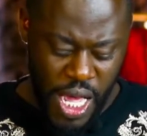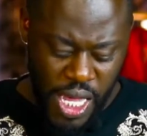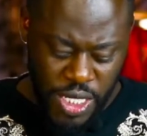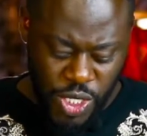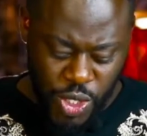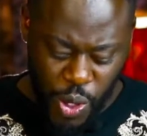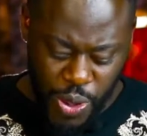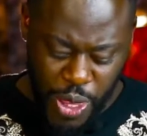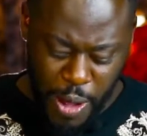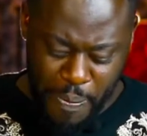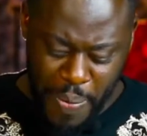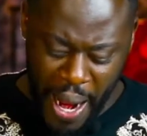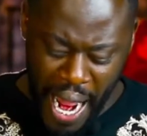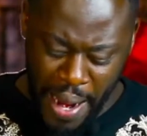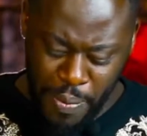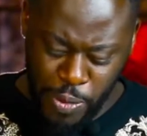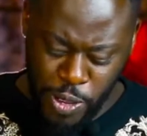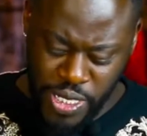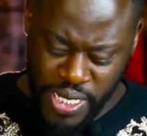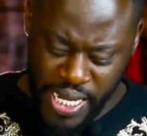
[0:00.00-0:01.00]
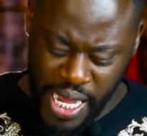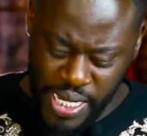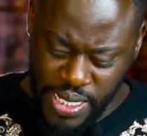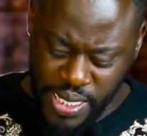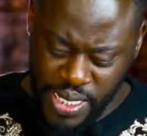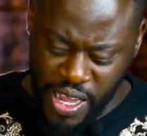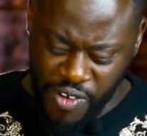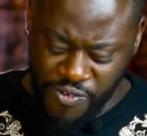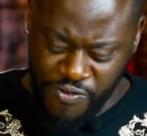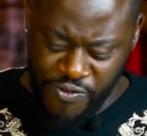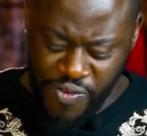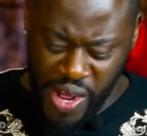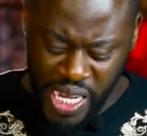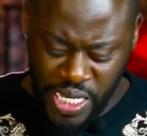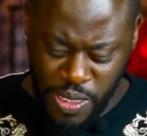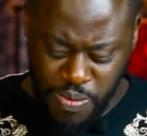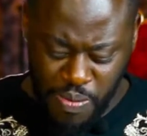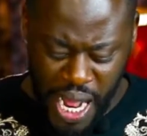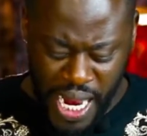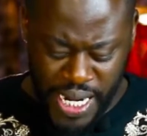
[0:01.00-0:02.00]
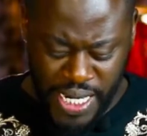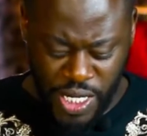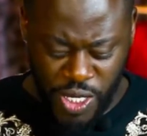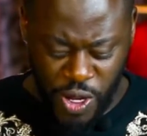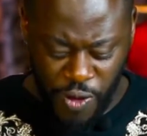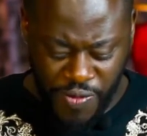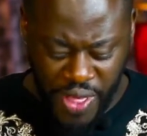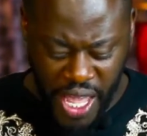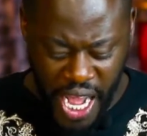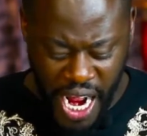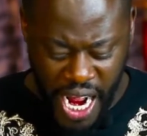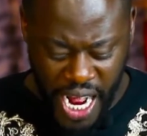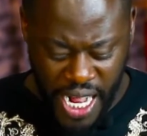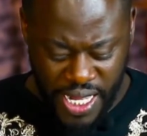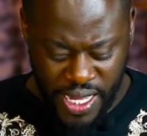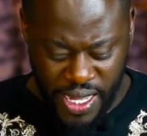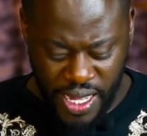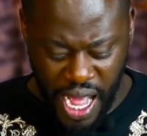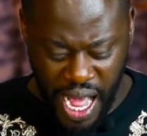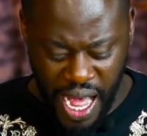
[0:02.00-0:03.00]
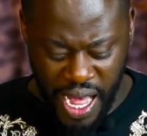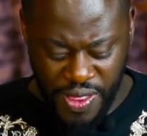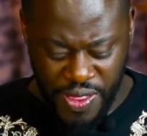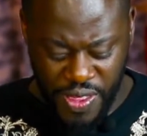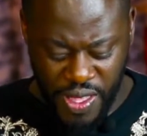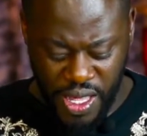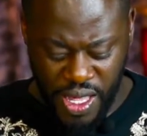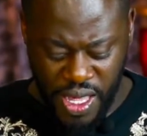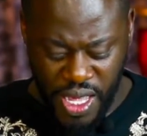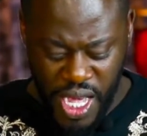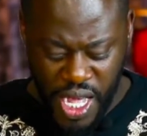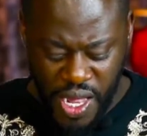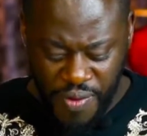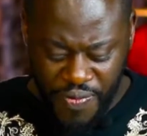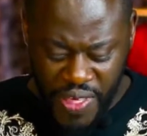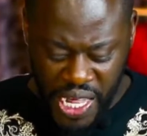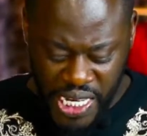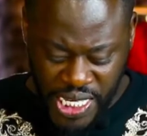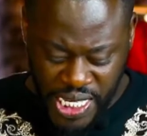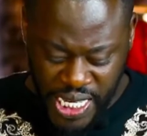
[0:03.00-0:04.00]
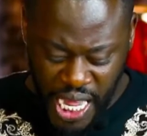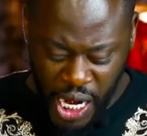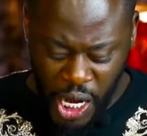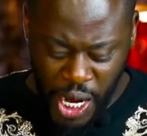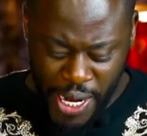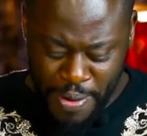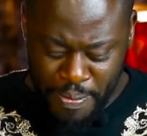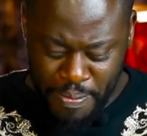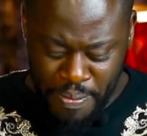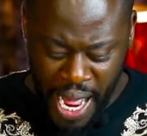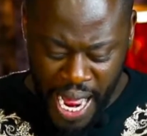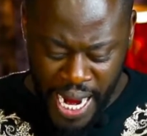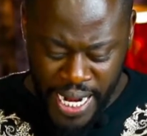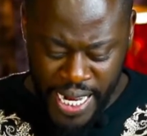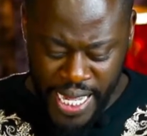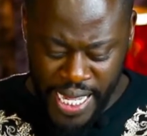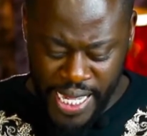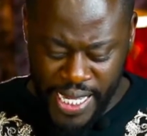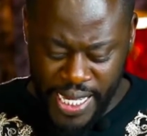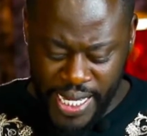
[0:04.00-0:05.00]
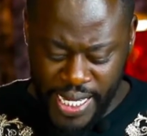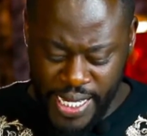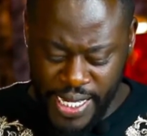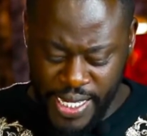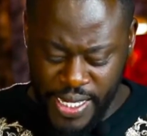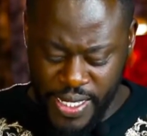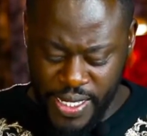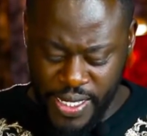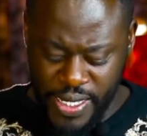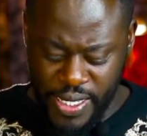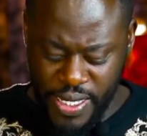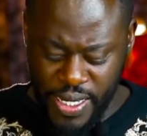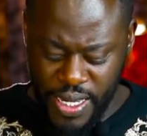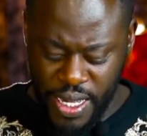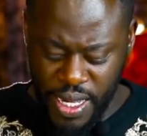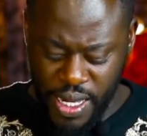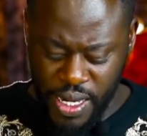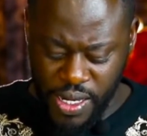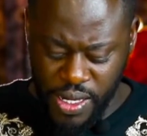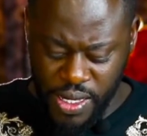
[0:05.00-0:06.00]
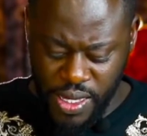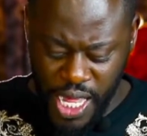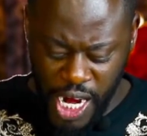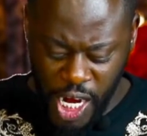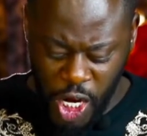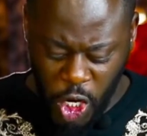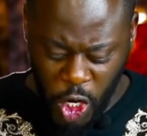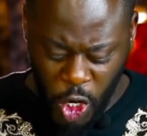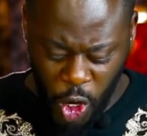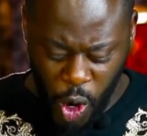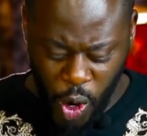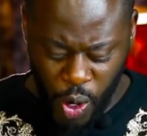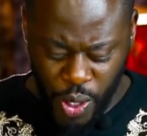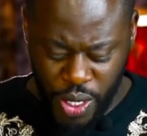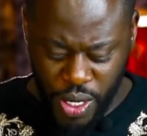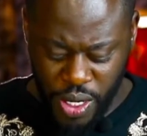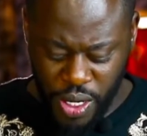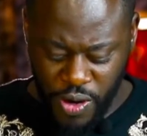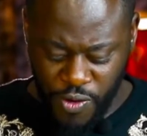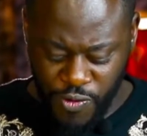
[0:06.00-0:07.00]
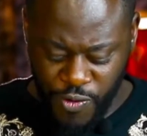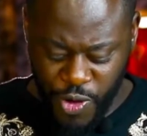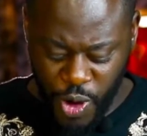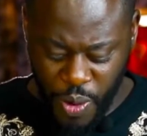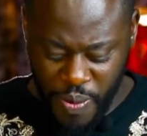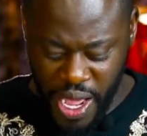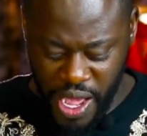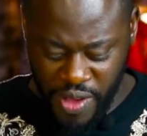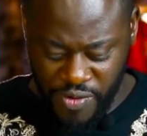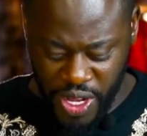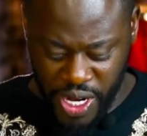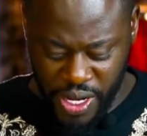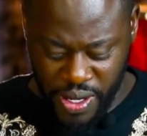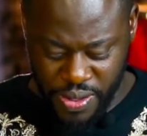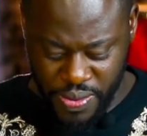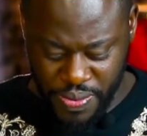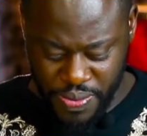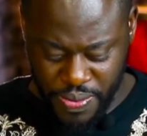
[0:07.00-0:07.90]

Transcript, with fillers: So the Bible says the first man is of the earth, earthy. The second man is the Lord from heaven.